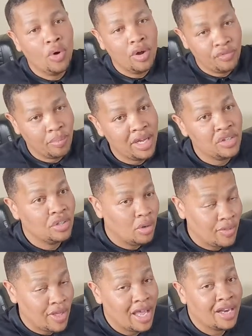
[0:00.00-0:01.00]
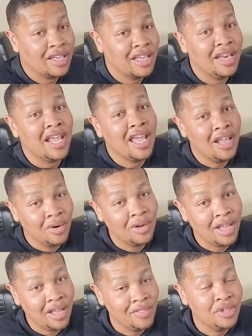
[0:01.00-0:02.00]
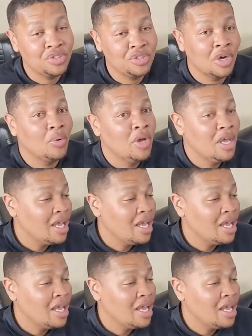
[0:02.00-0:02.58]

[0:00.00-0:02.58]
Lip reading: information on that, can enter in the show.